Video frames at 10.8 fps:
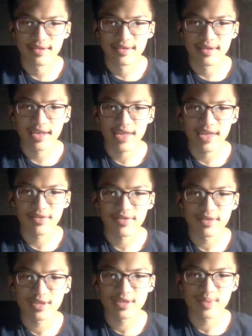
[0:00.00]
If unit
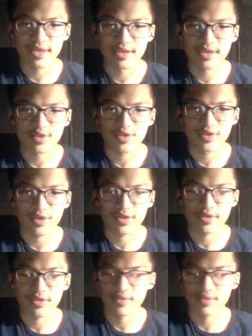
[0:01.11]
speed is
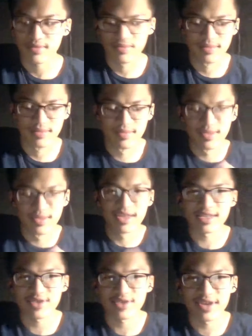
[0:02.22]
is
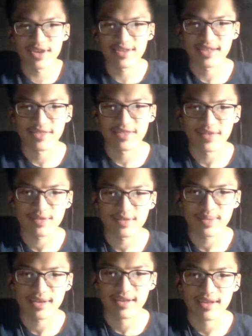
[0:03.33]
greater than foe speed,
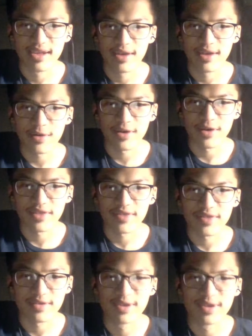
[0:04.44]
or if
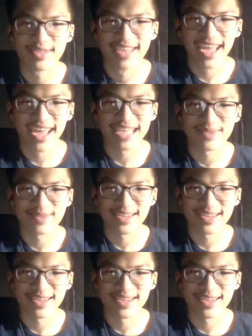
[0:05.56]
foe's HP